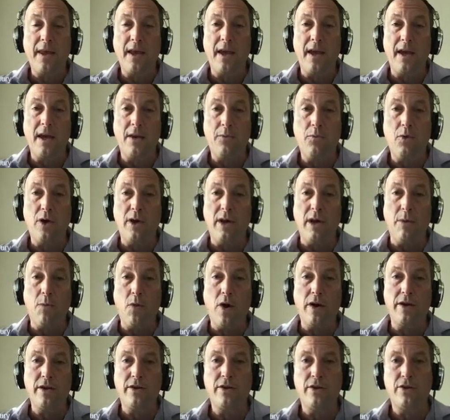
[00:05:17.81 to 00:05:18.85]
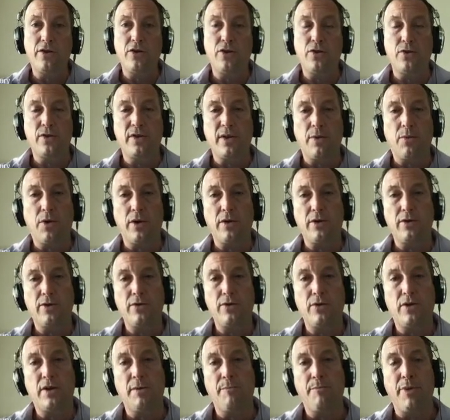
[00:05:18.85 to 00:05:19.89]
And what I wanted to do is I wanted to do a
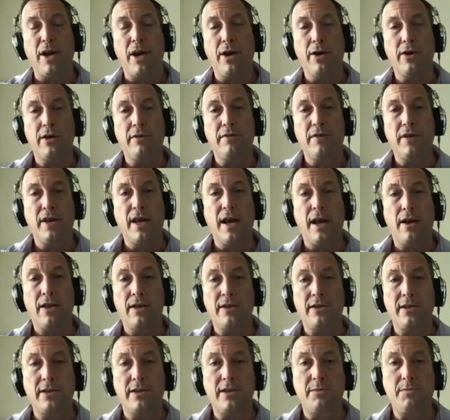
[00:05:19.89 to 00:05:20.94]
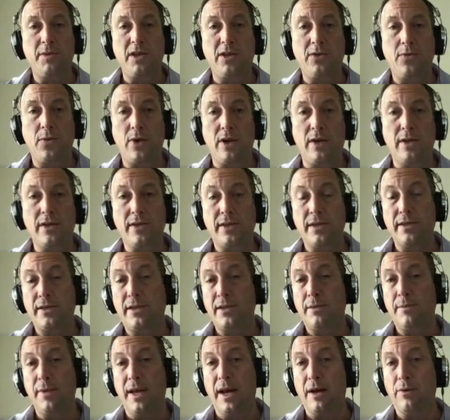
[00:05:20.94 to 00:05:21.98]
comparative analysis between the
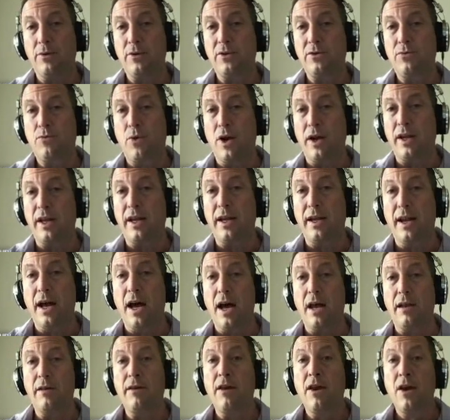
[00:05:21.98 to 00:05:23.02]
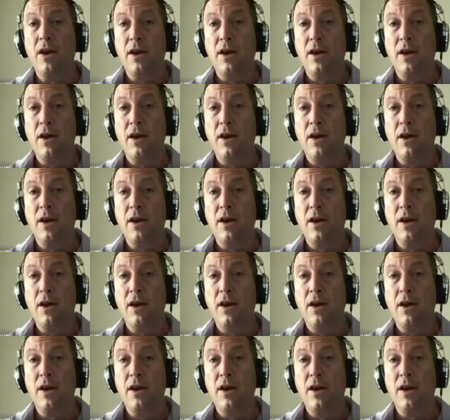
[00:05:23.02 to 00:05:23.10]
system that I was running it on